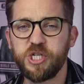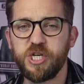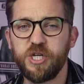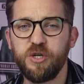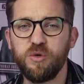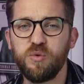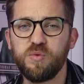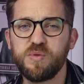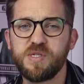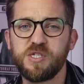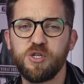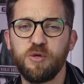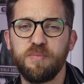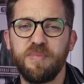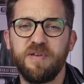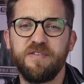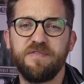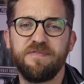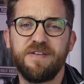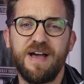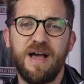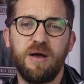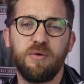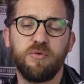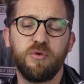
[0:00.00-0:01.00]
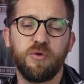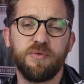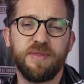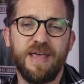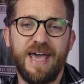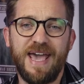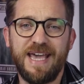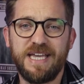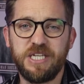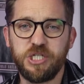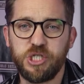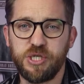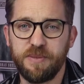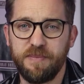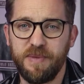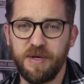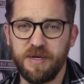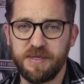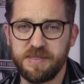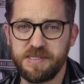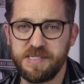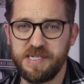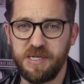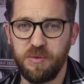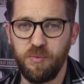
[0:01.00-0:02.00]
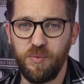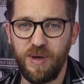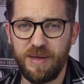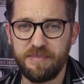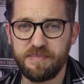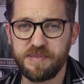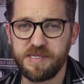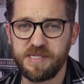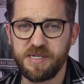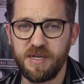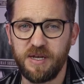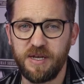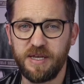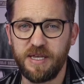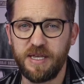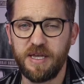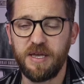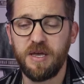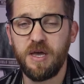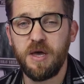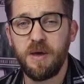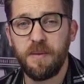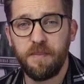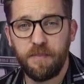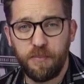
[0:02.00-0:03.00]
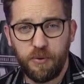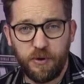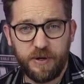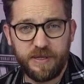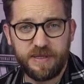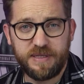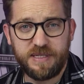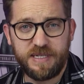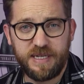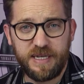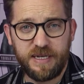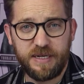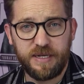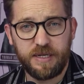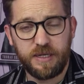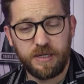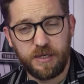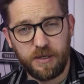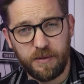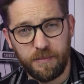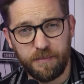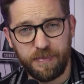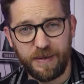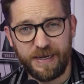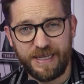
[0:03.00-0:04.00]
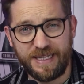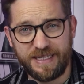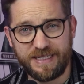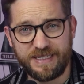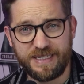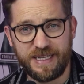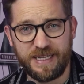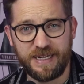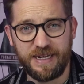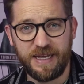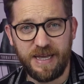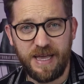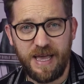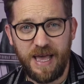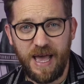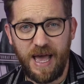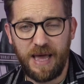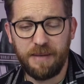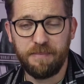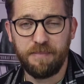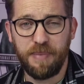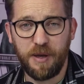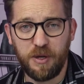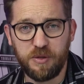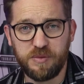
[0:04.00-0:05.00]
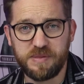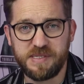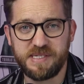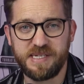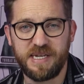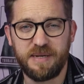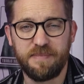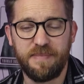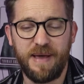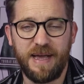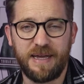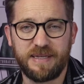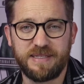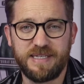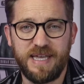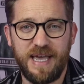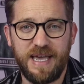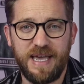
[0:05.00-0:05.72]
can also be found on the HMRC website, printed, completed, and posted back to